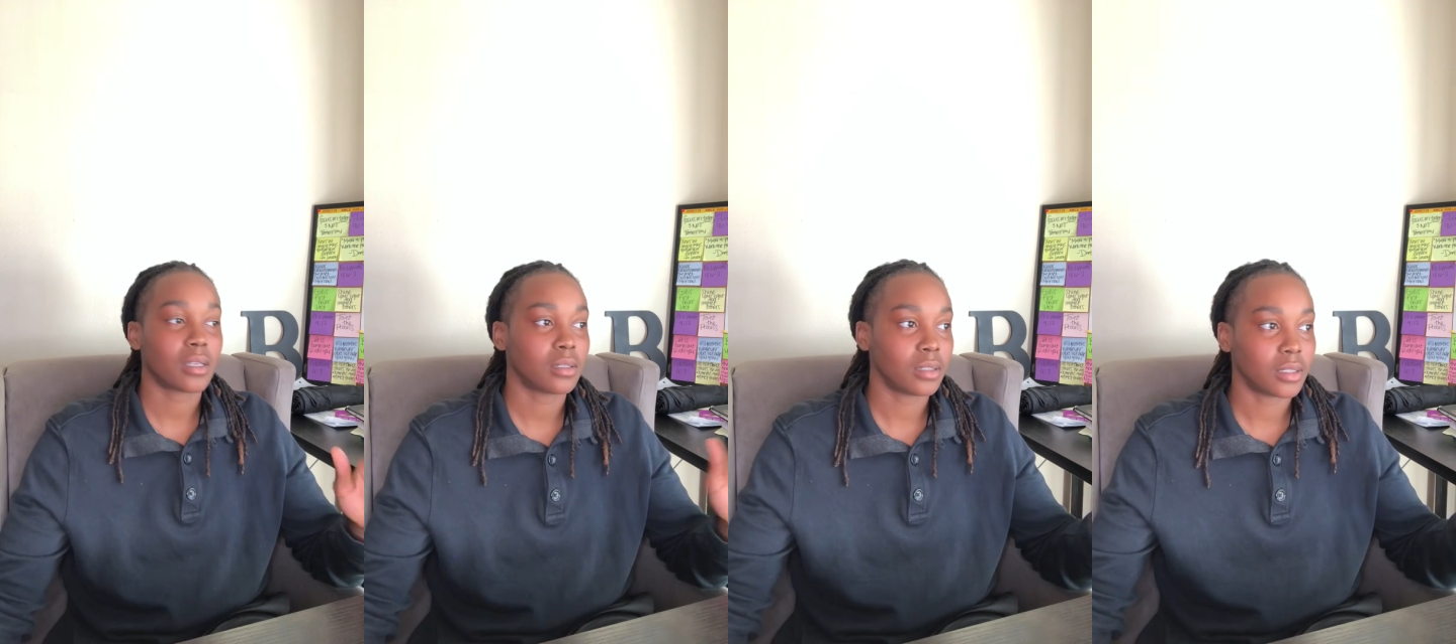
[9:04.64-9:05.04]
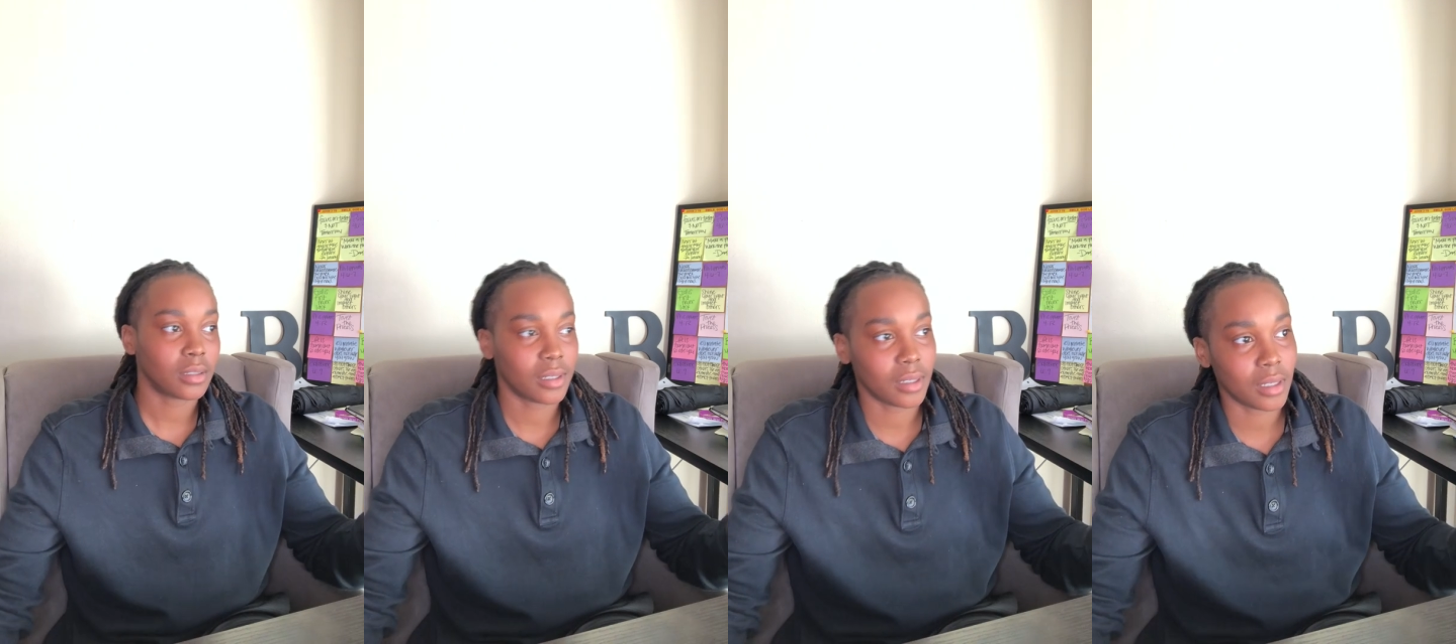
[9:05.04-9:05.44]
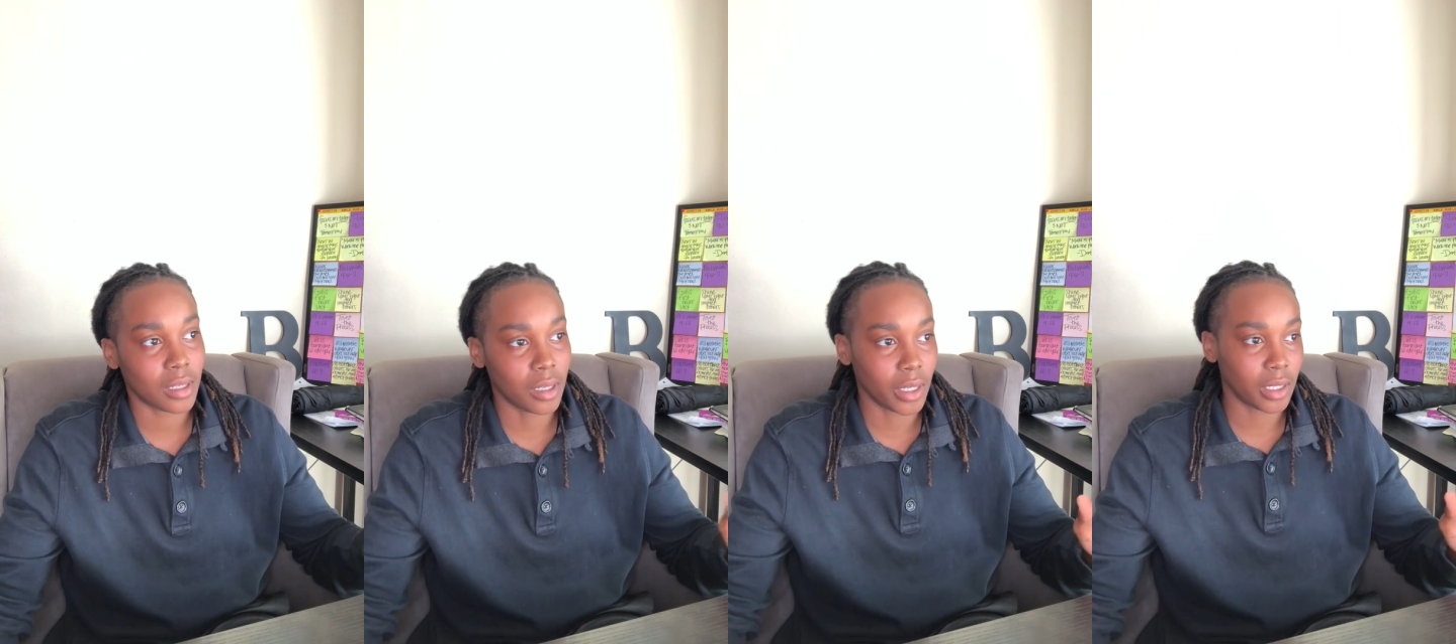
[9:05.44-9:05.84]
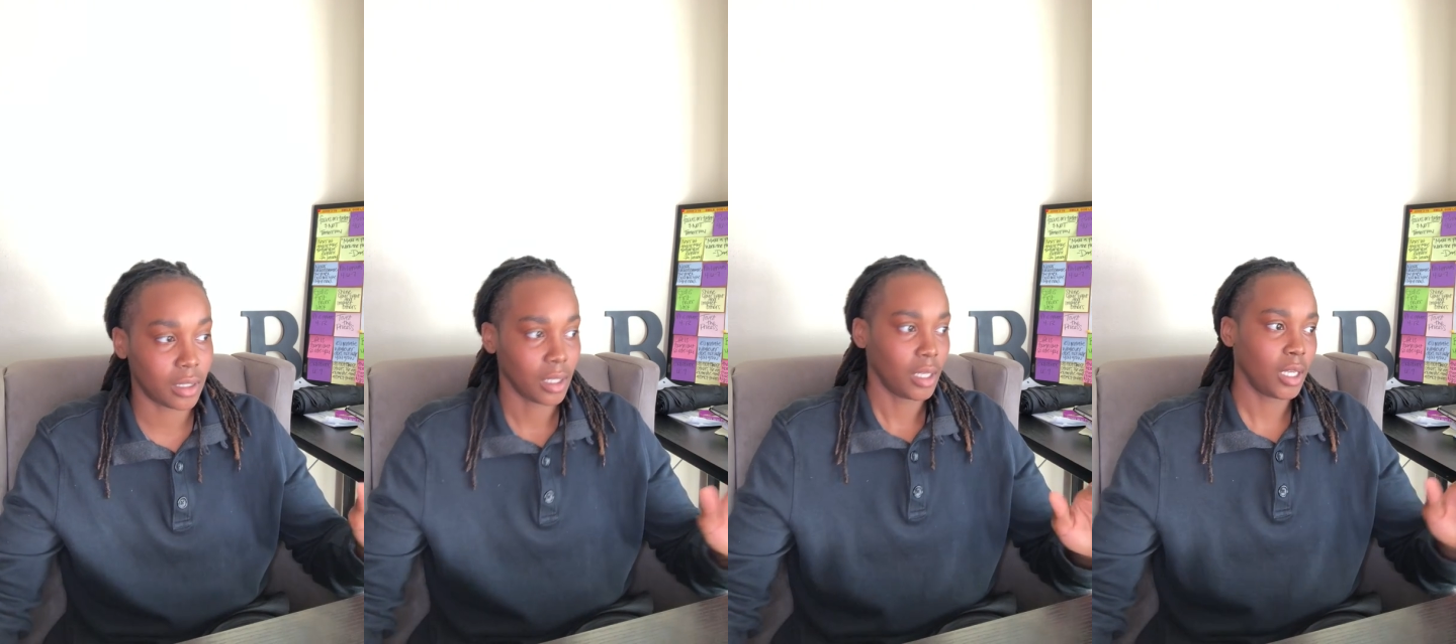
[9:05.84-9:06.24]
soliciting, and
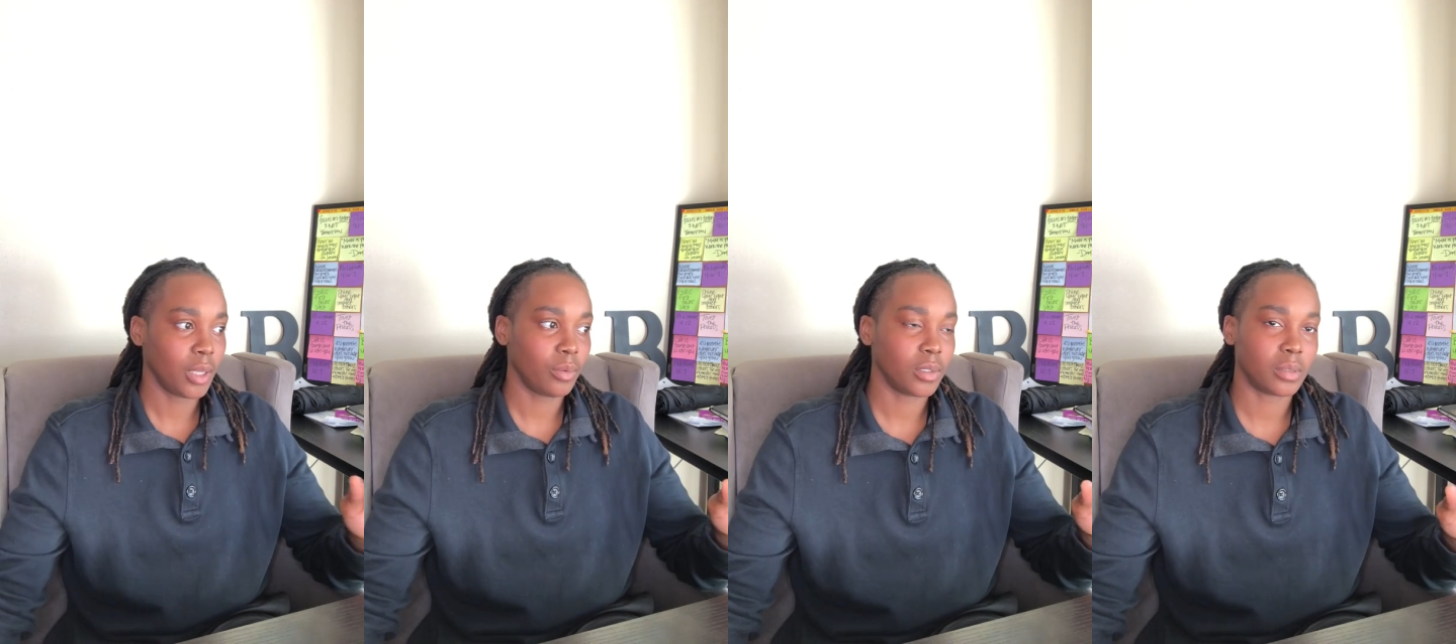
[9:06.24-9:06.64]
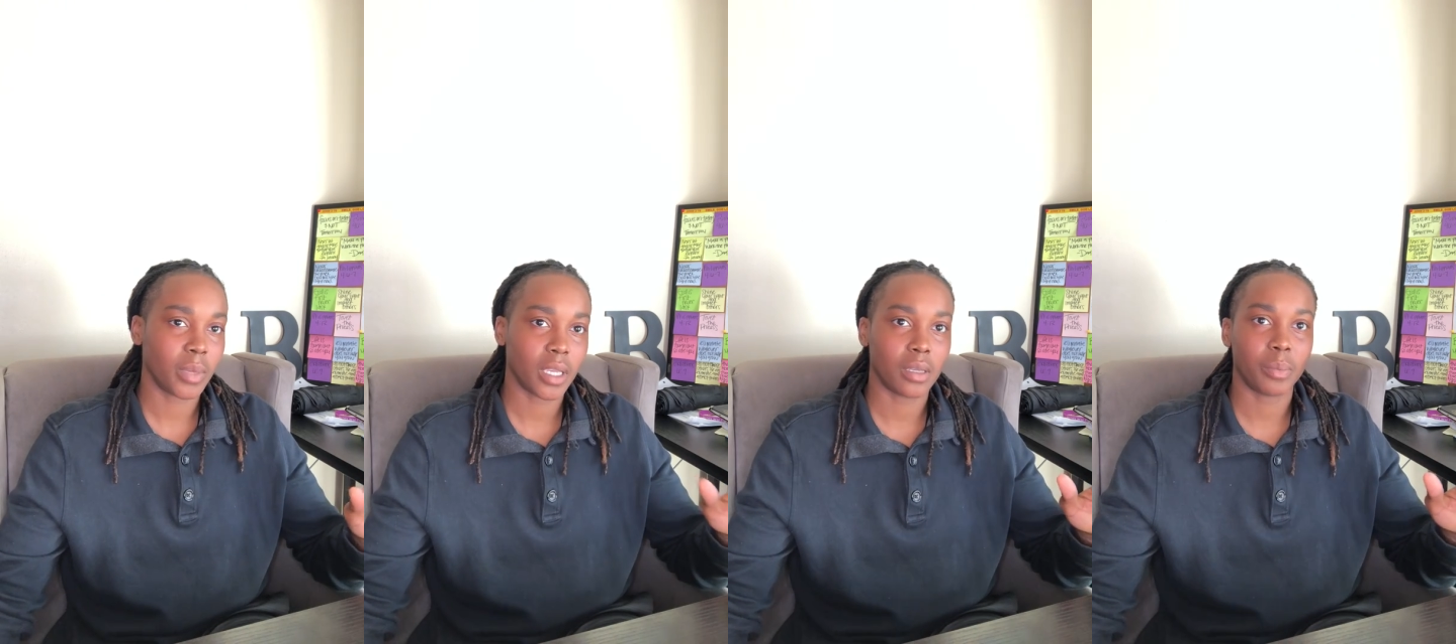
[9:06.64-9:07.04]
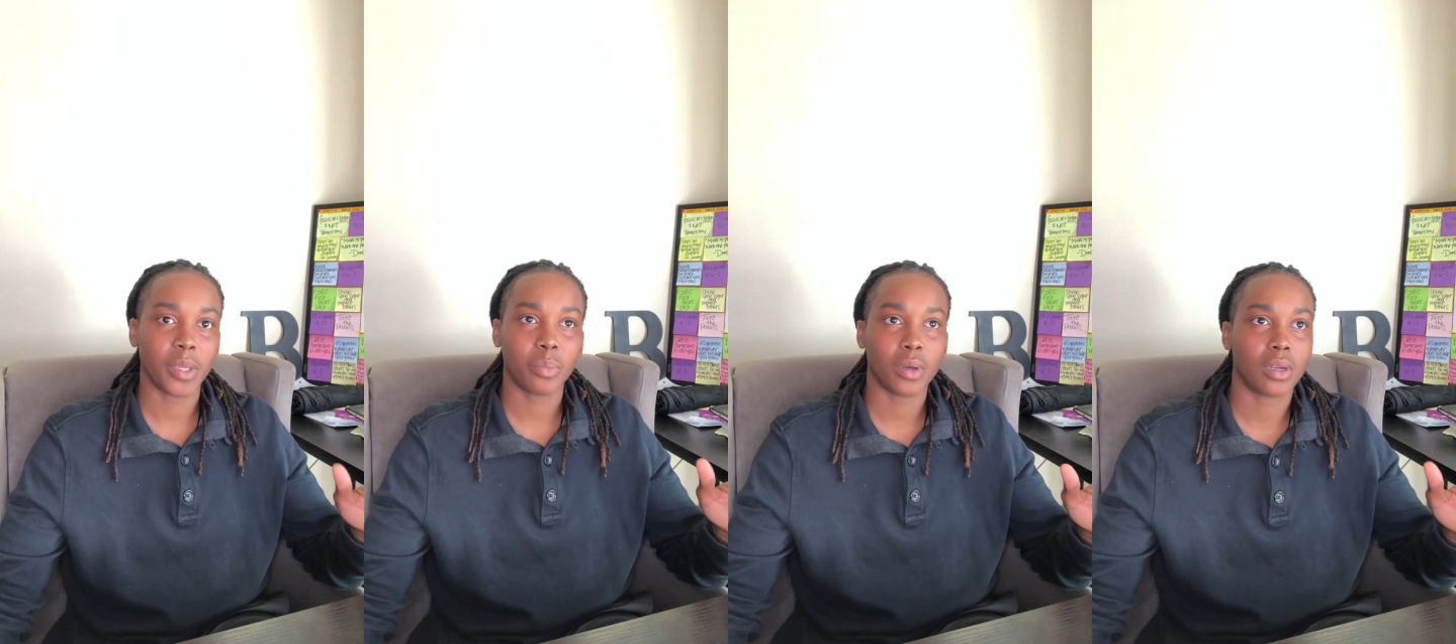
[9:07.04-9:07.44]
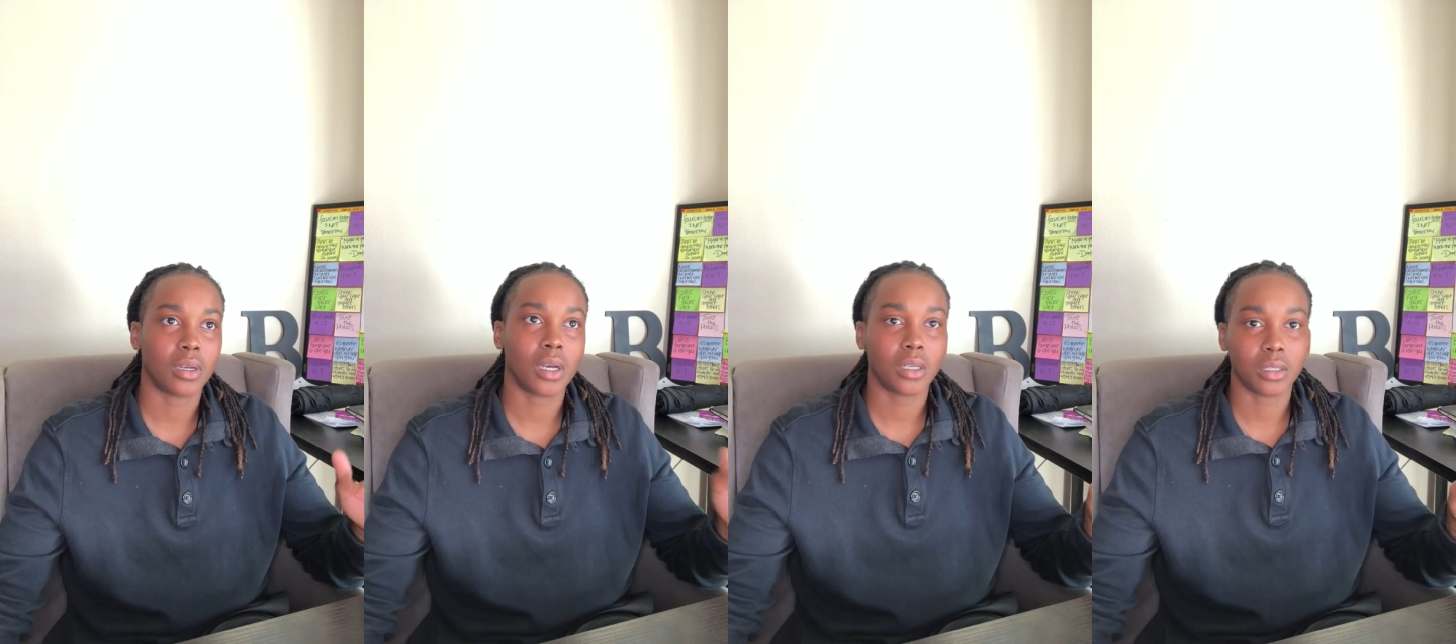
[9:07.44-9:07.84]
he was making people
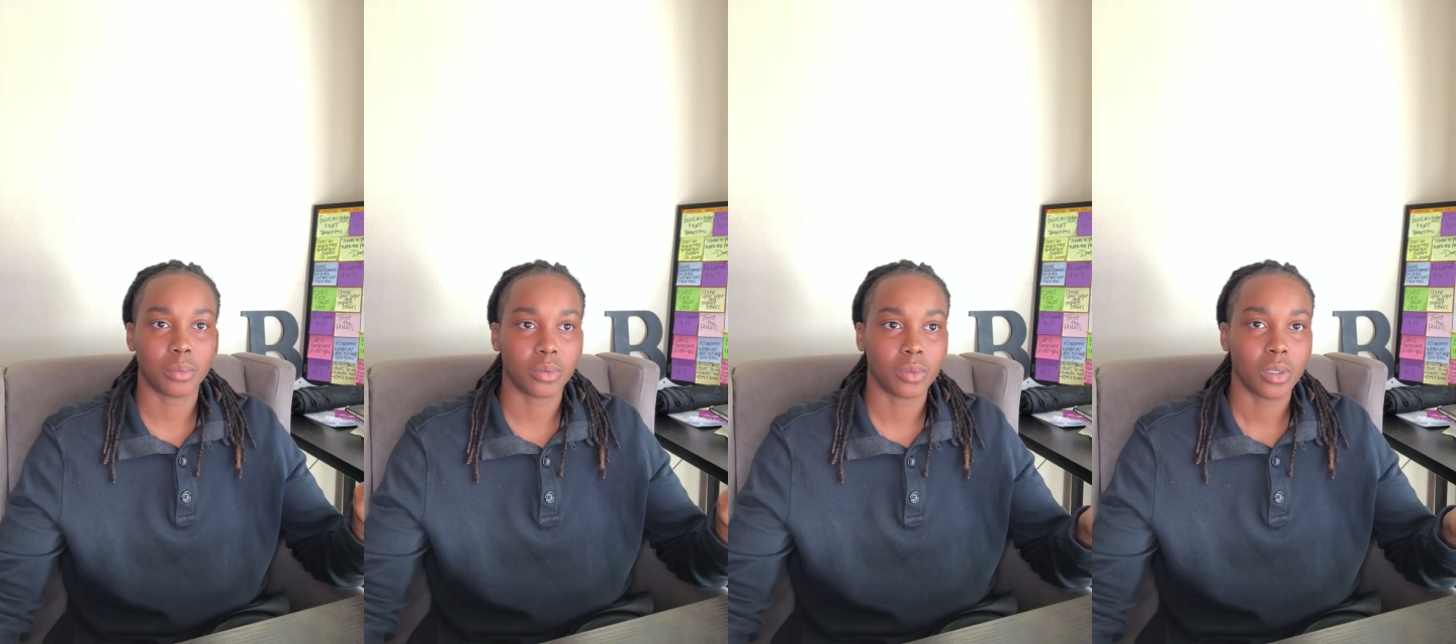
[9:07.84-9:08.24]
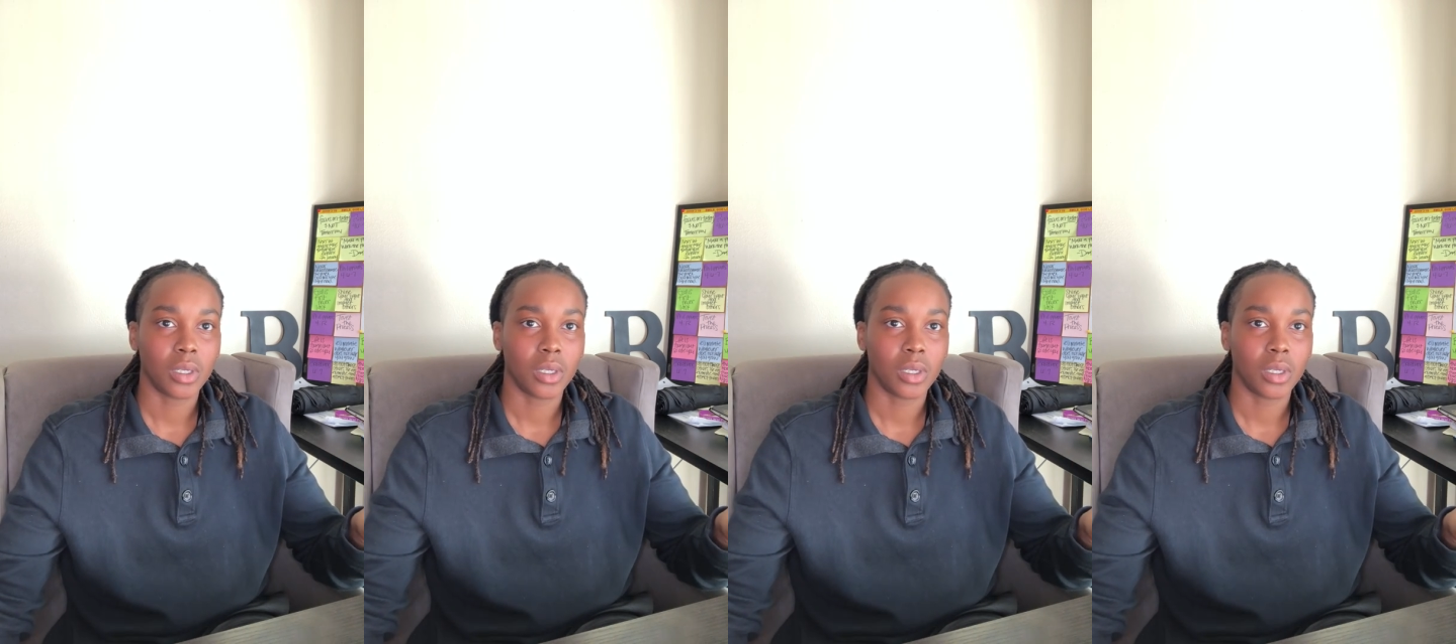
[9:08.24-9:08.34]
uncomfortable